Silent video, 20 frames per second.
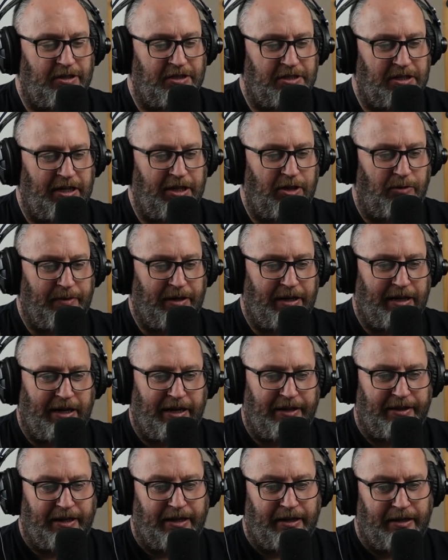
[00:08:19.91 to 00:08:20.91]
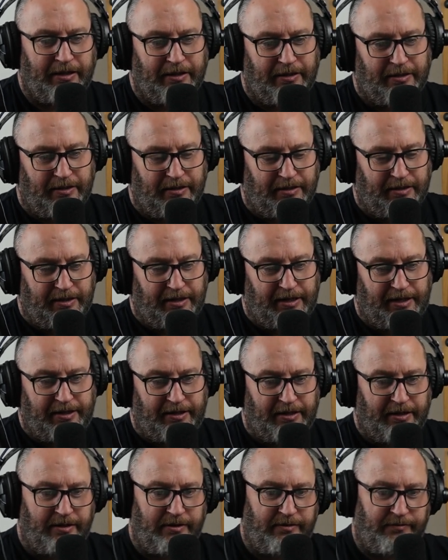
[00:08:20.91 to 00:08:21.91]
It's a little bit like that
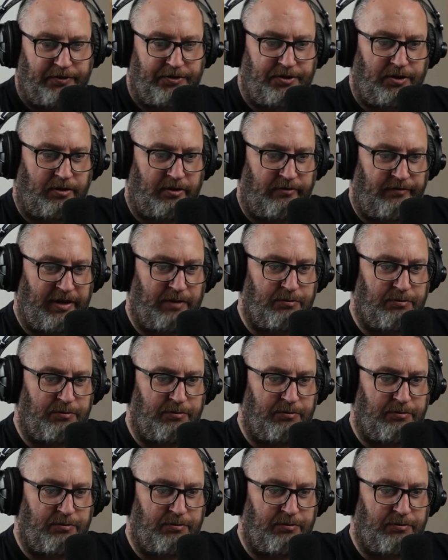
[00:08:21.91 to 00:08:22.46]
in photography.